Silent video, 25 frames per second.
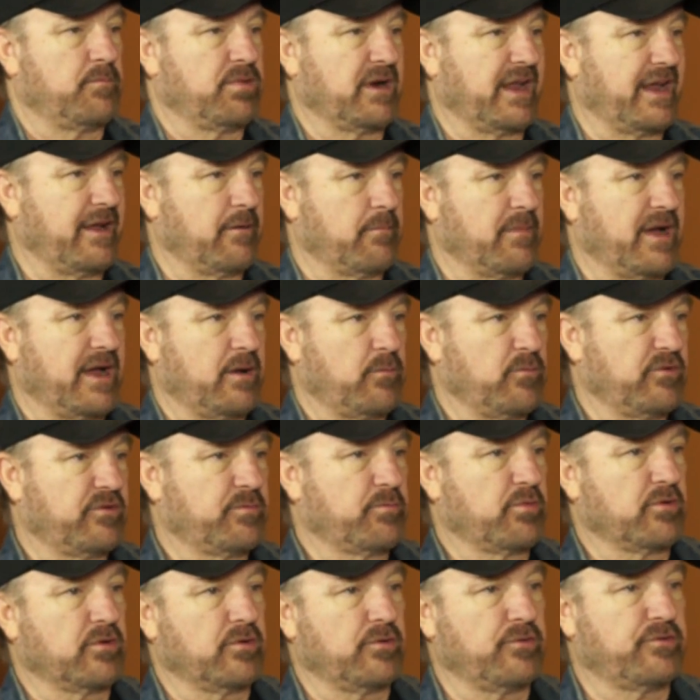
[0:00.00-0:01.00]
play of mine
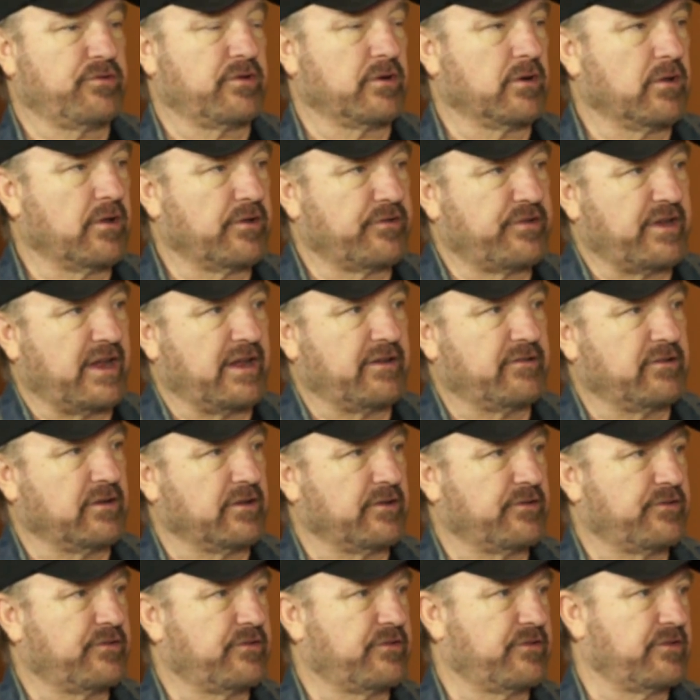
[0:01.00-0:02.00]
was produced in Los
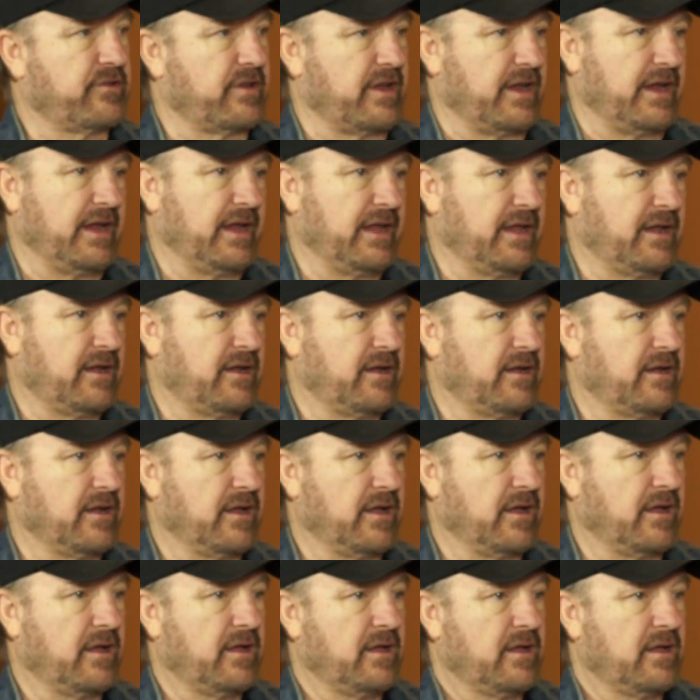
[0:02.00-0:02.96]
Angeles, and